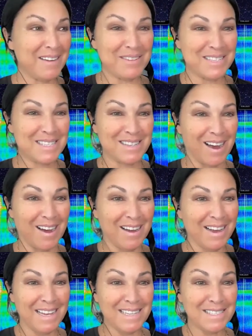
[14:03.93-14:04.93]
stopped.
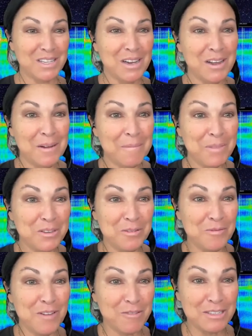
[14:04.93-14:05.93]
He said,
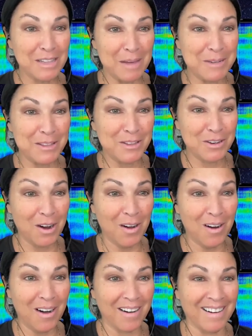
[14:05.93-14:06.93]
"You've never slept in the
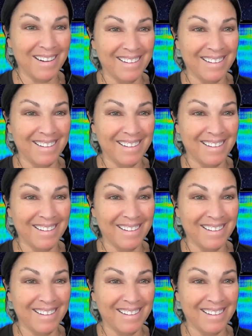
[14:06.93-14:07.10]
car."